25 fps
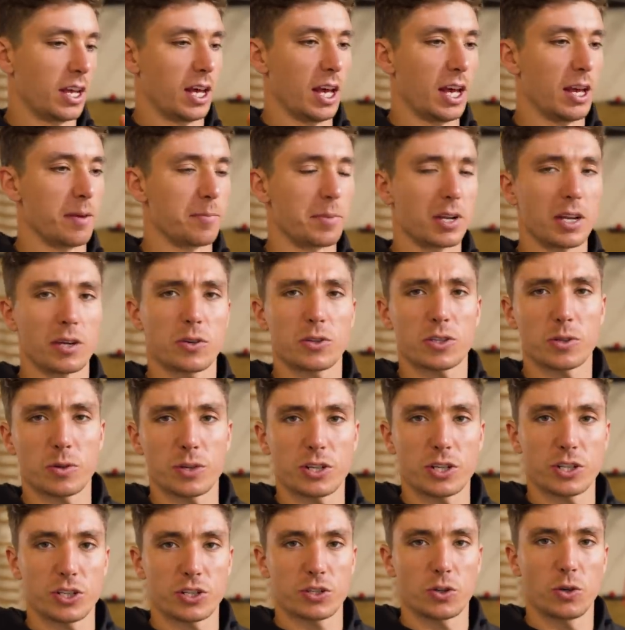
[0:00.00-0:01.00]
Uh, but I also
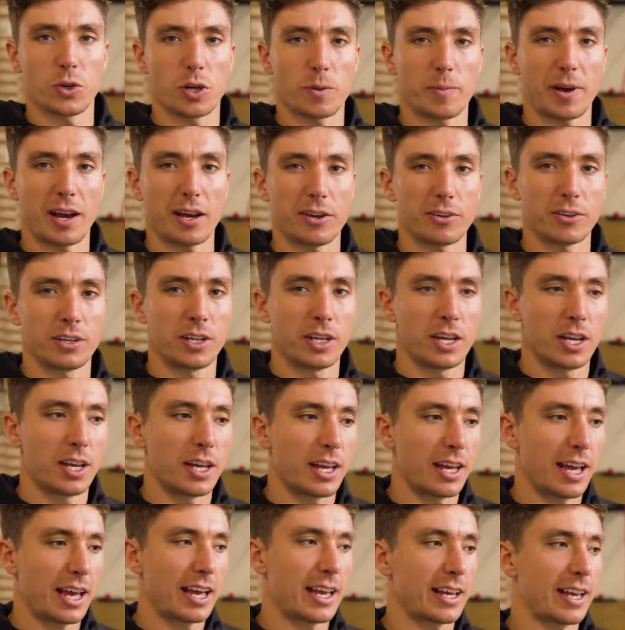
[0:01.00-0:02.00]
want to just talk
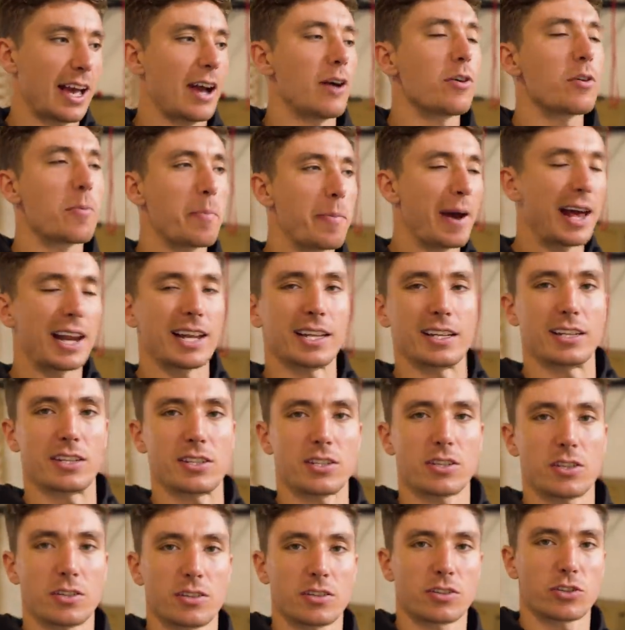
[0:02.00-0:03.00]
about how to
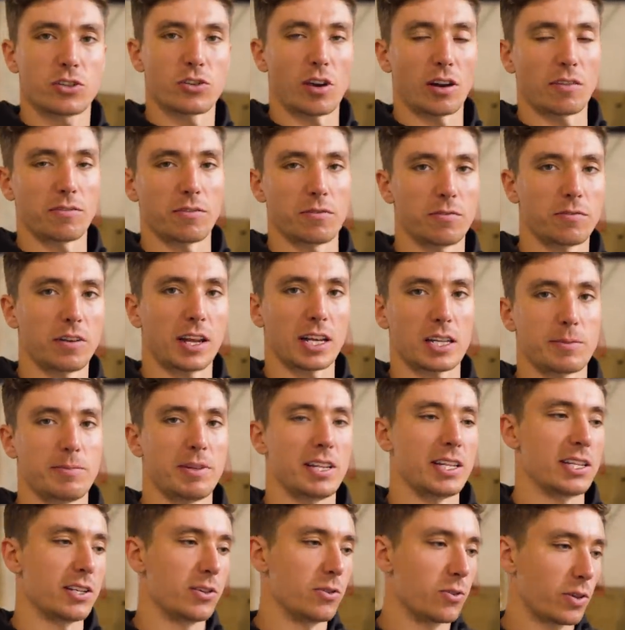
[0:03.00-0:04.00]
balance strength and
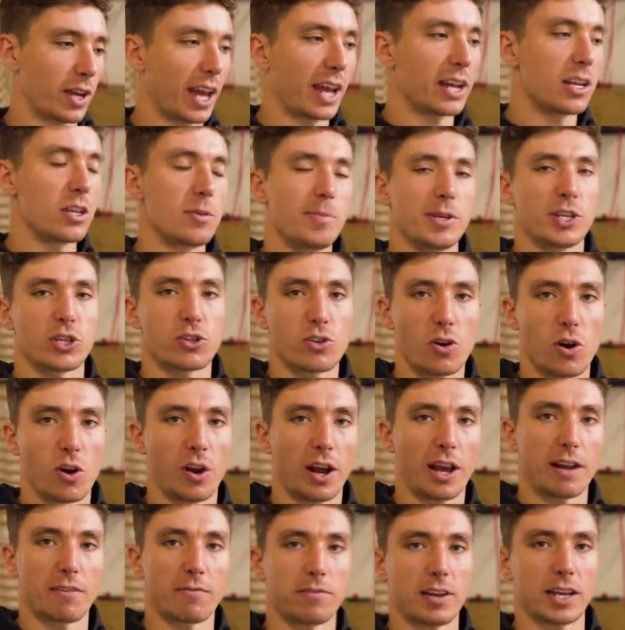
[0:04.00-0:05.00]
flexibility, or can you be
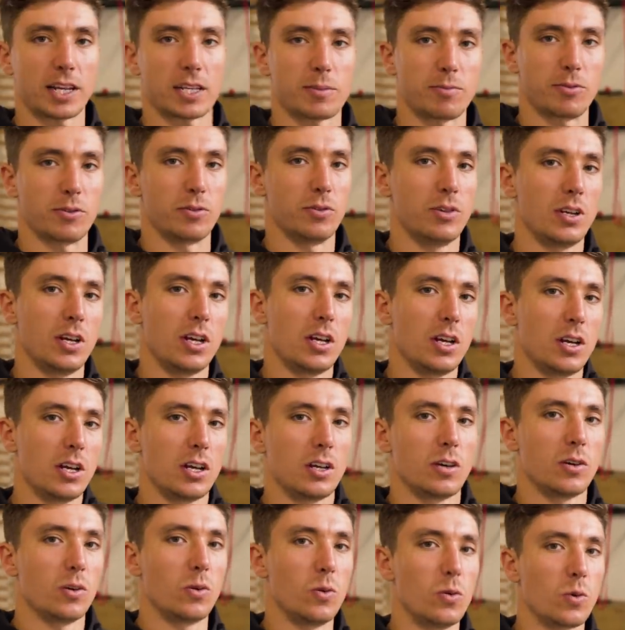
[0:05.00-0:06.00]
strong and flexible
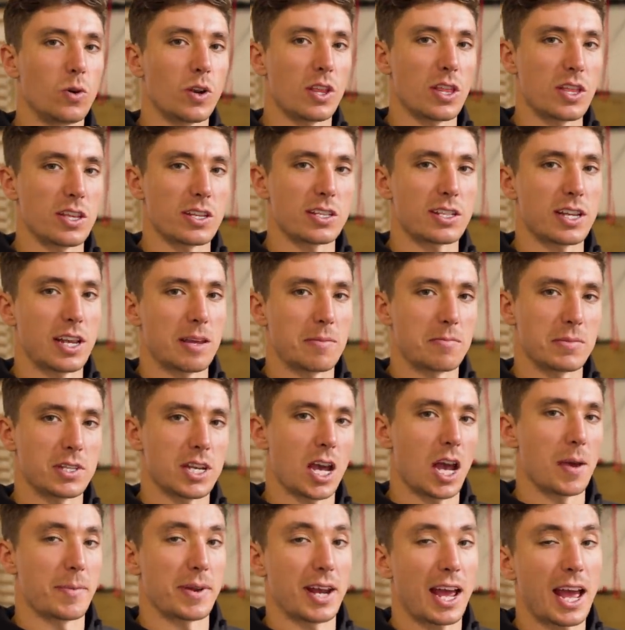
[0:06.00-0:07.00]
all at the same
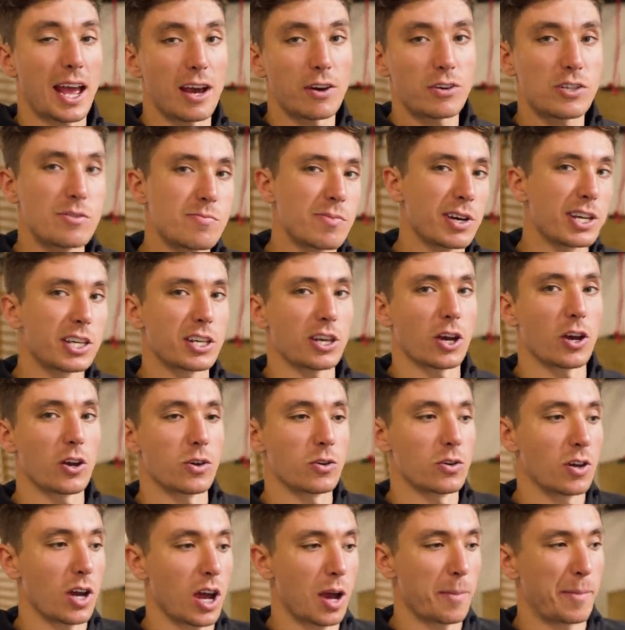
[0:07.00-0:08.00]
time, and how you might
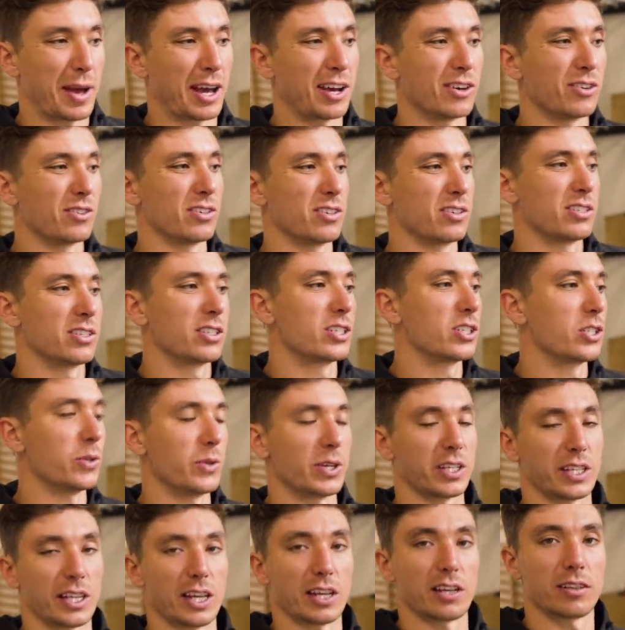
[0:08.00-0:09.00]
go about
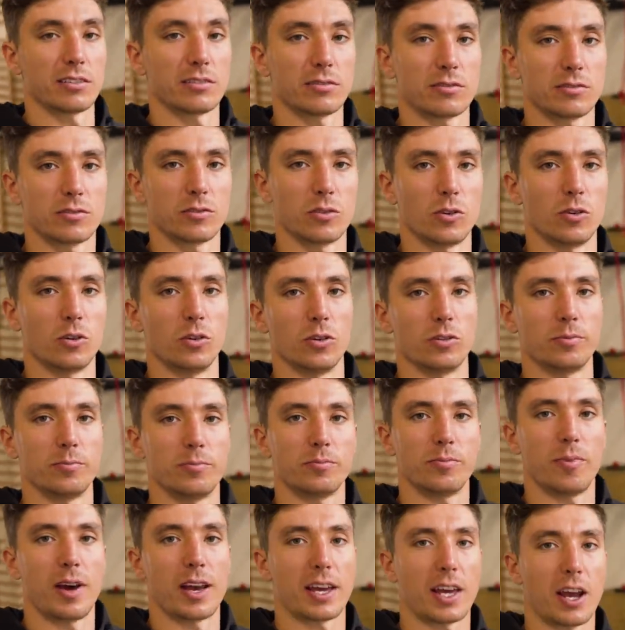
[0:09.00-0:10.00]
doing that, or
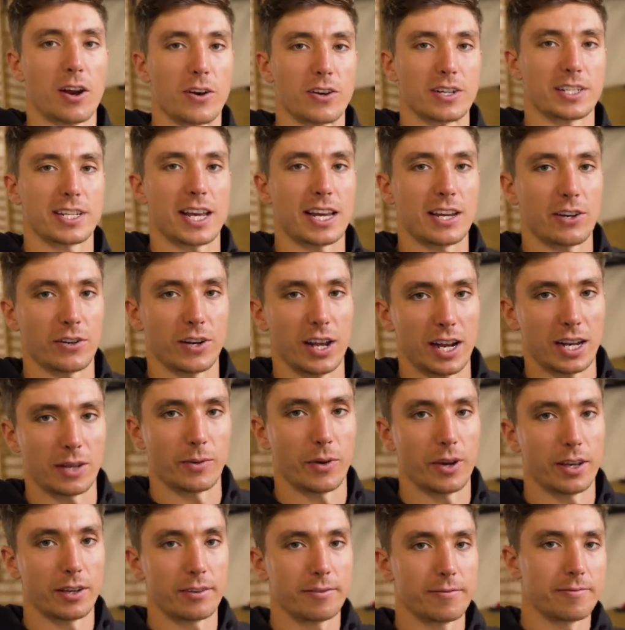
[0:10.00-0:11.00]
my current take on
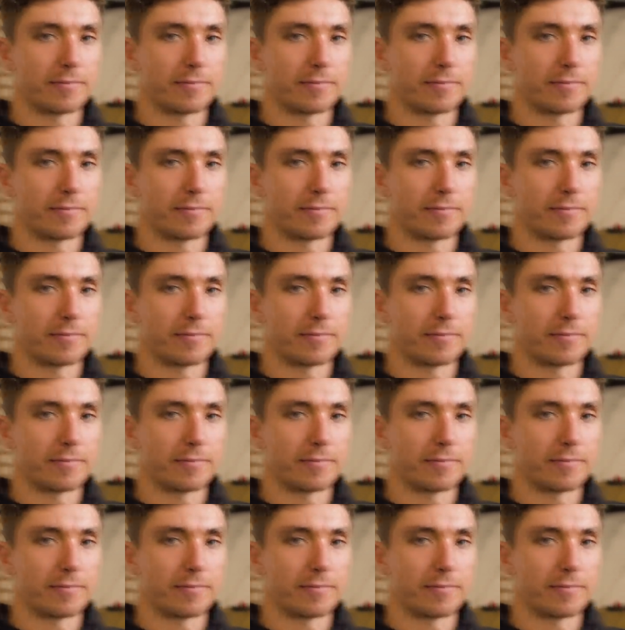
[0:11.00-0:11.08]
anyway.